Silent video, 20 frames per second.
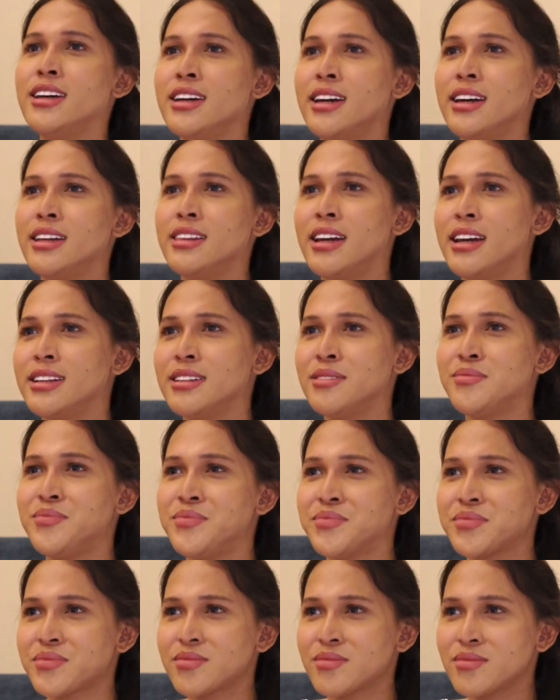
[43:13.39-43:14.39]
And then,
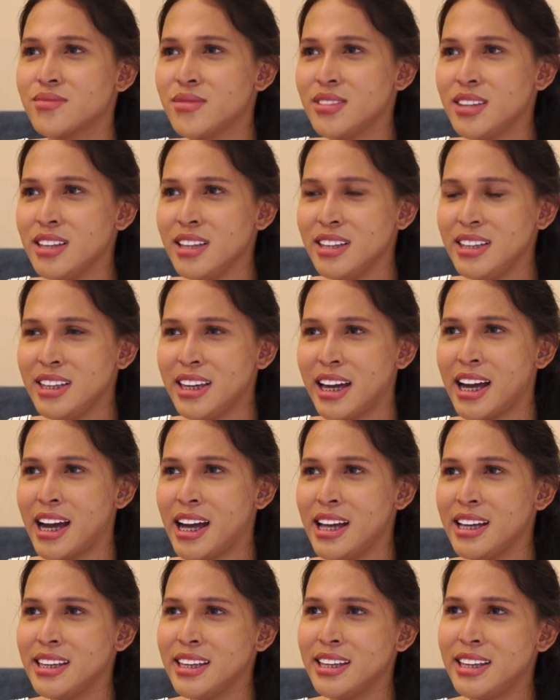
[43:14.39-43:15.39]
yeah,
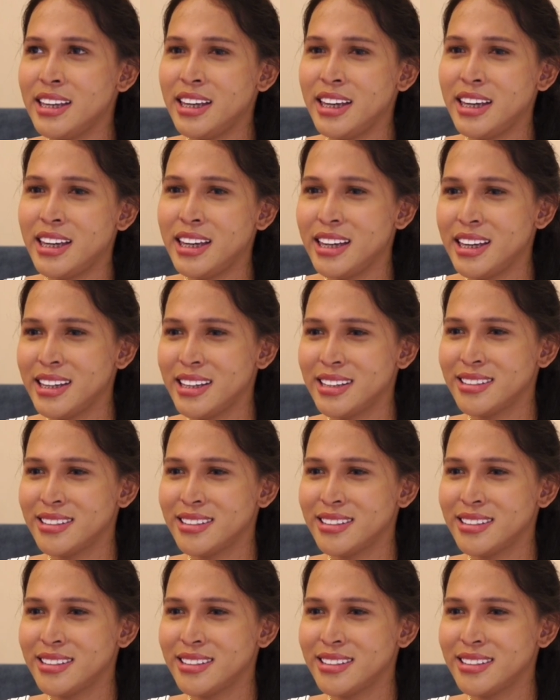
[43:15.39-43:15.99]
he